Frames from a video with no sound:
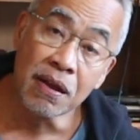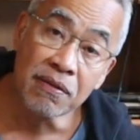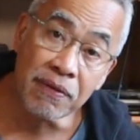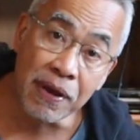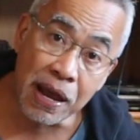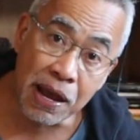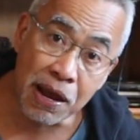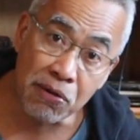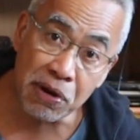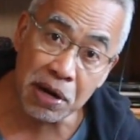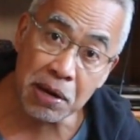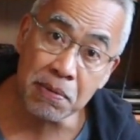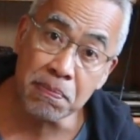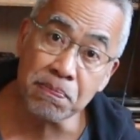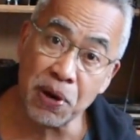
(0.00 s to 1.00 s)

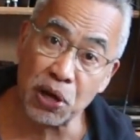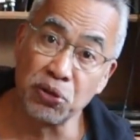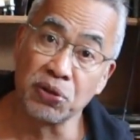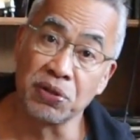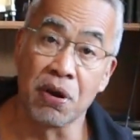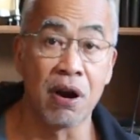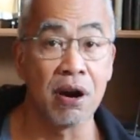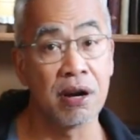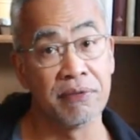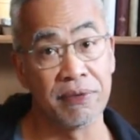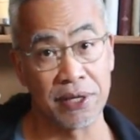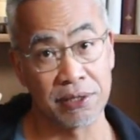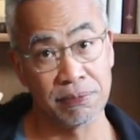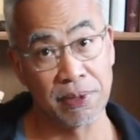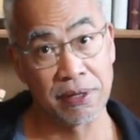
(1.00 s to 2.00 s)
Very precious
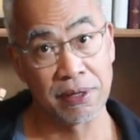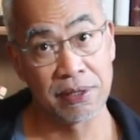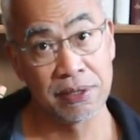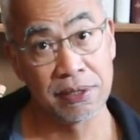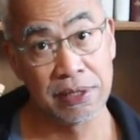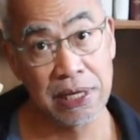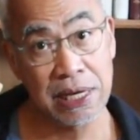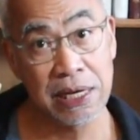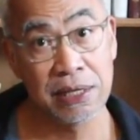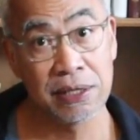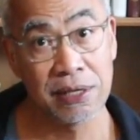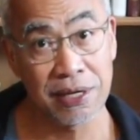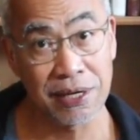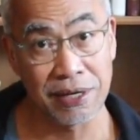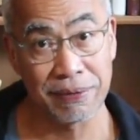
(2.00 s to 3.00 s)
harvest because they
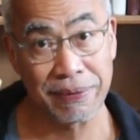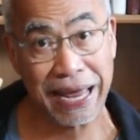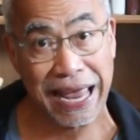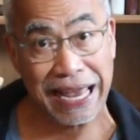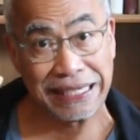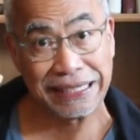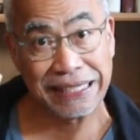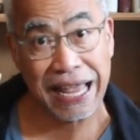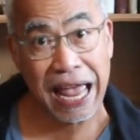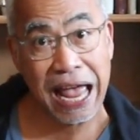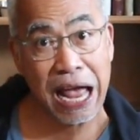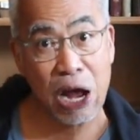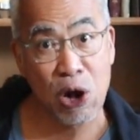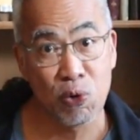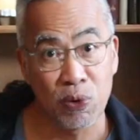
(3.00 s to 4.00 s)
serve as
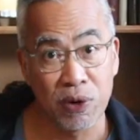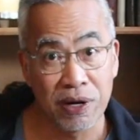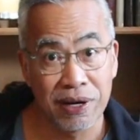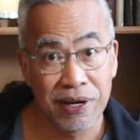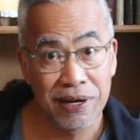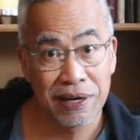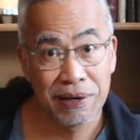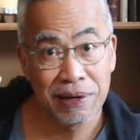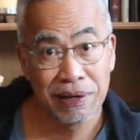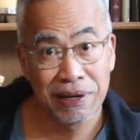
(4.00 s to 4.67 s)
our